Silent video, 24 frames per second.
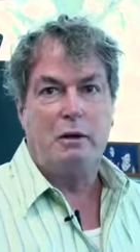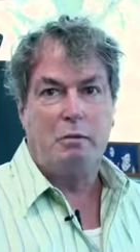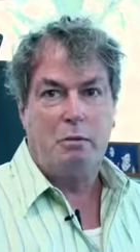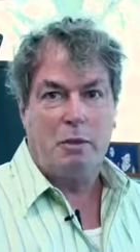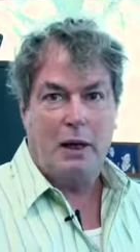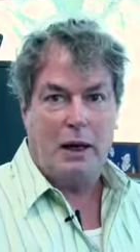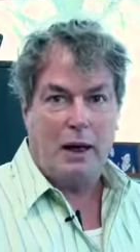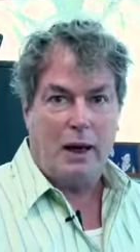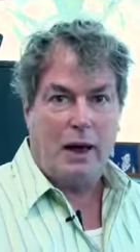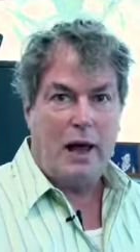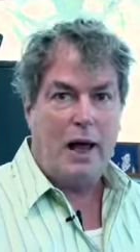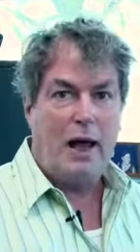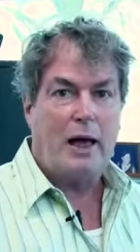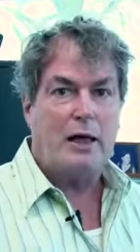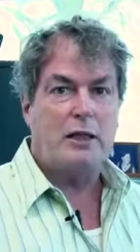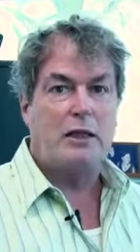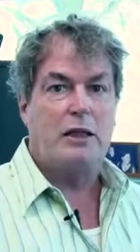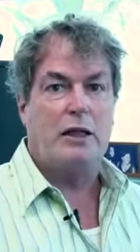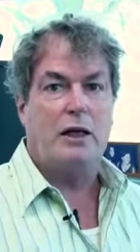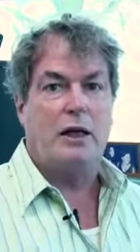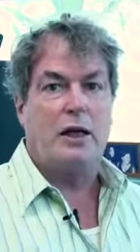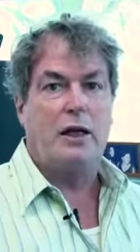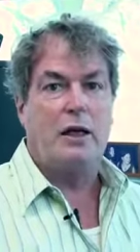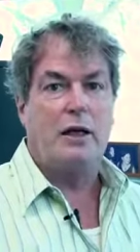but
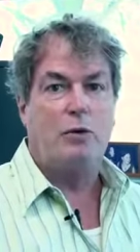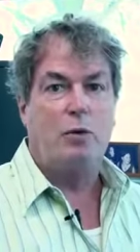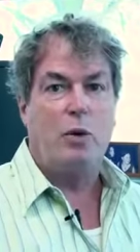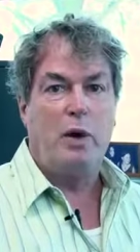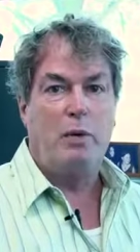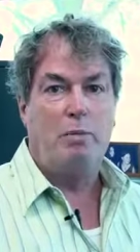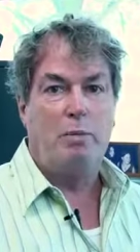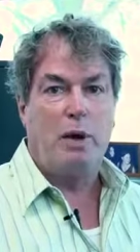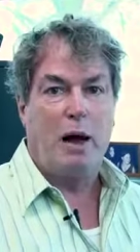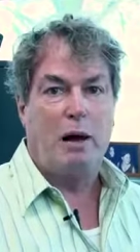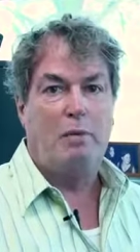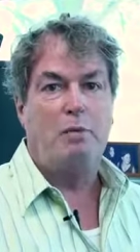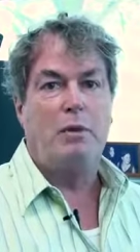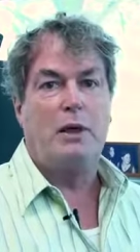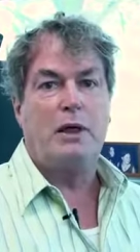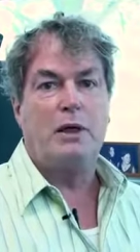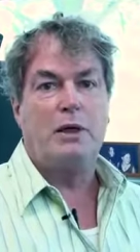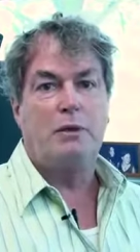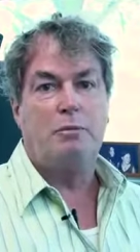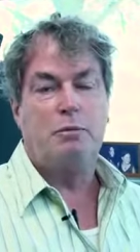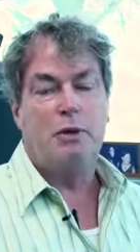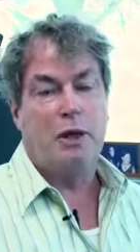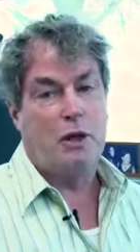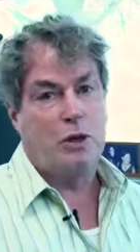largely we
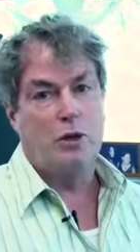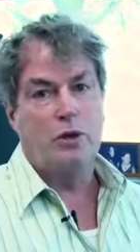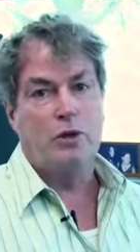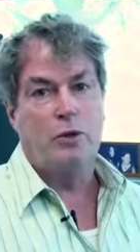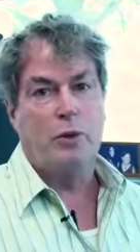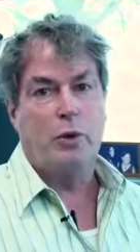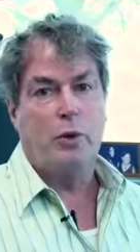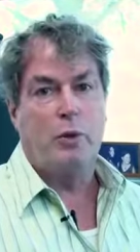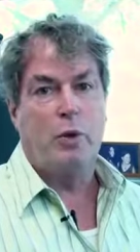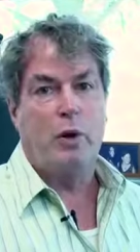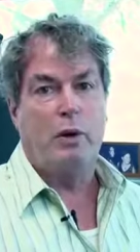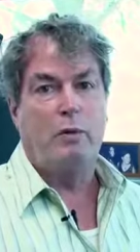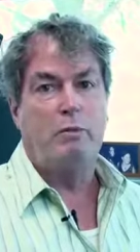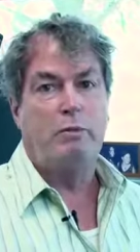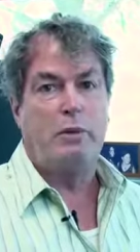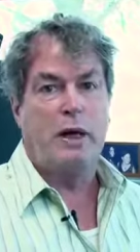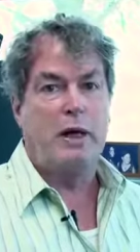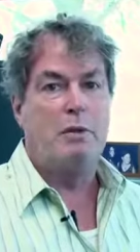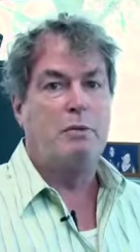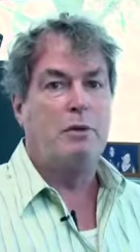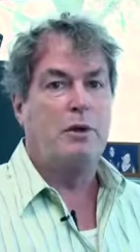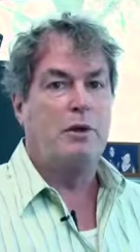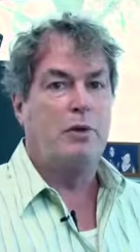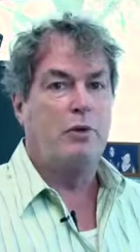publish because we want
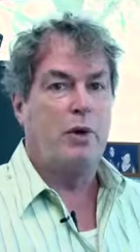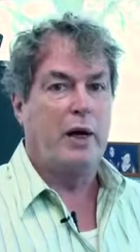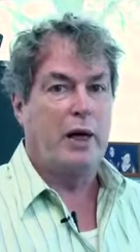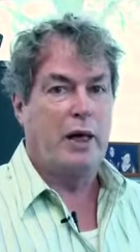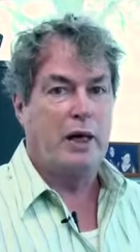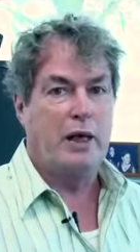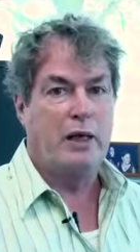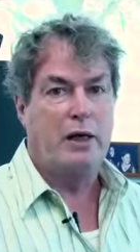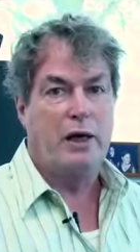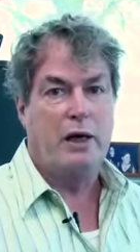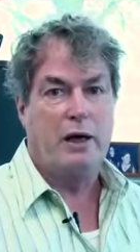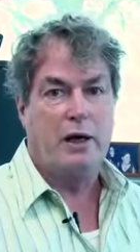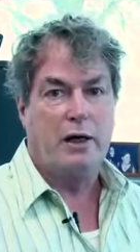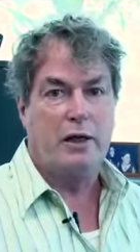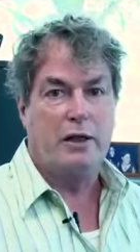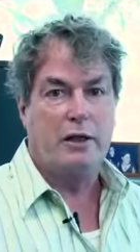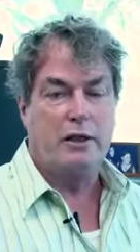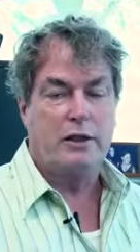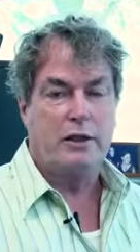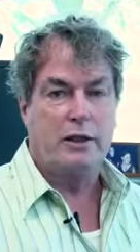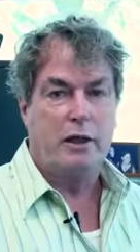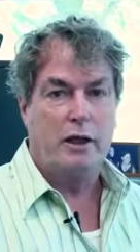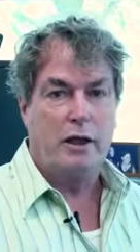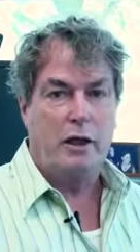people to
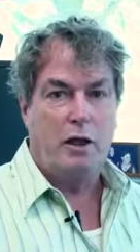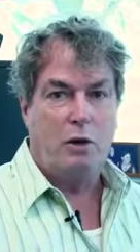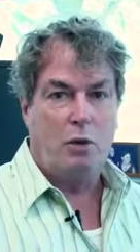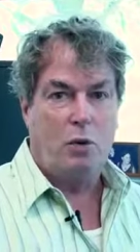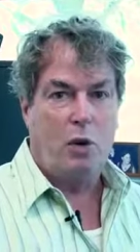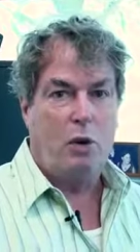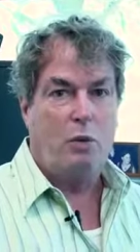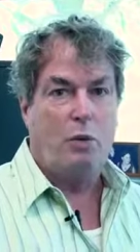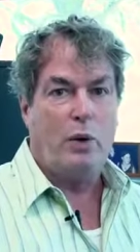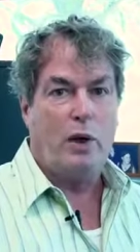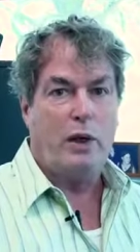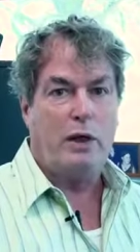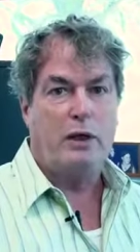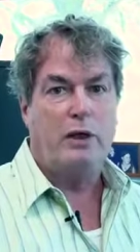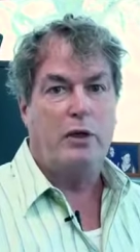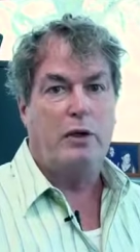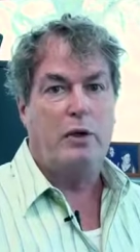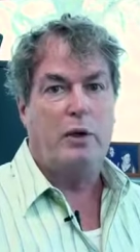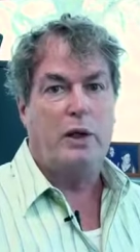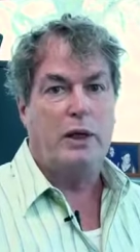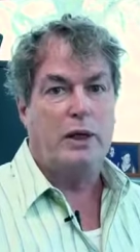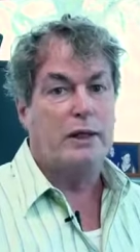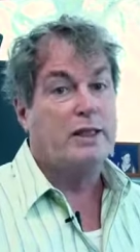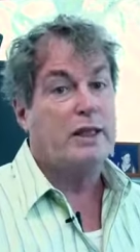recognise what we're
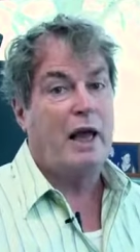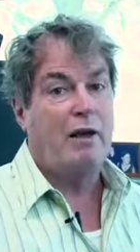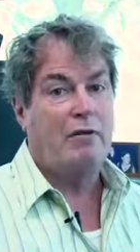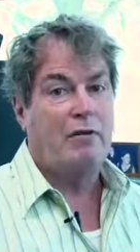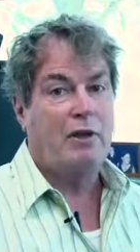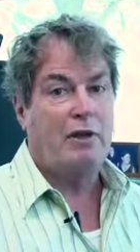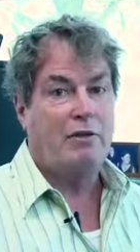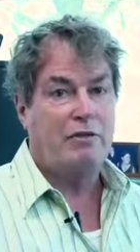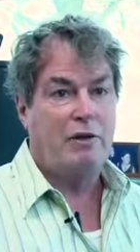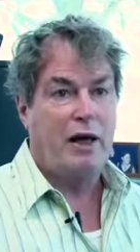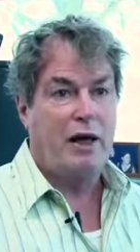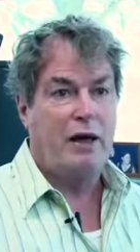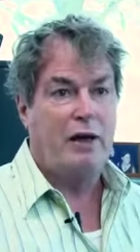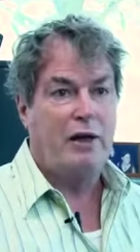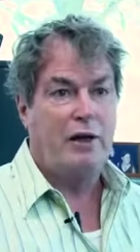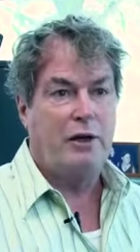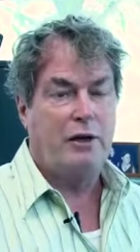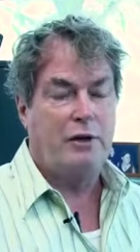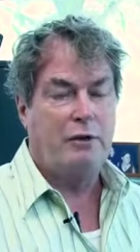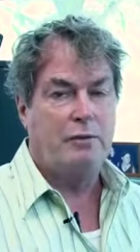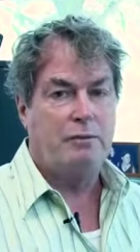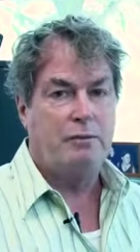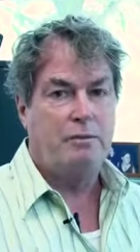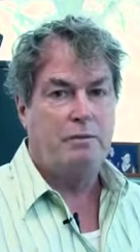doing as having value.